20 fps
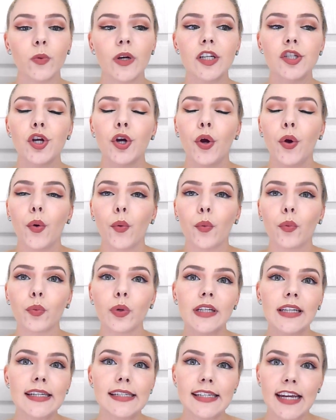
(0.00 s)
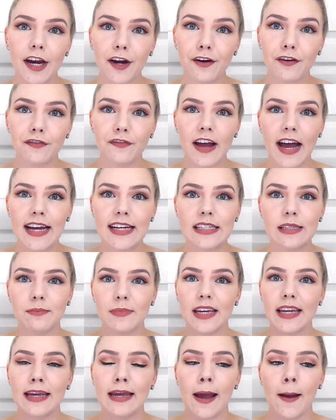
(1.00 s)
which really terrifies
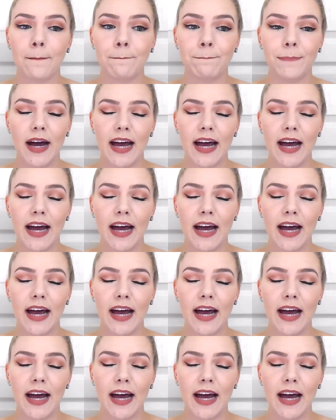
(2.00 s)
me,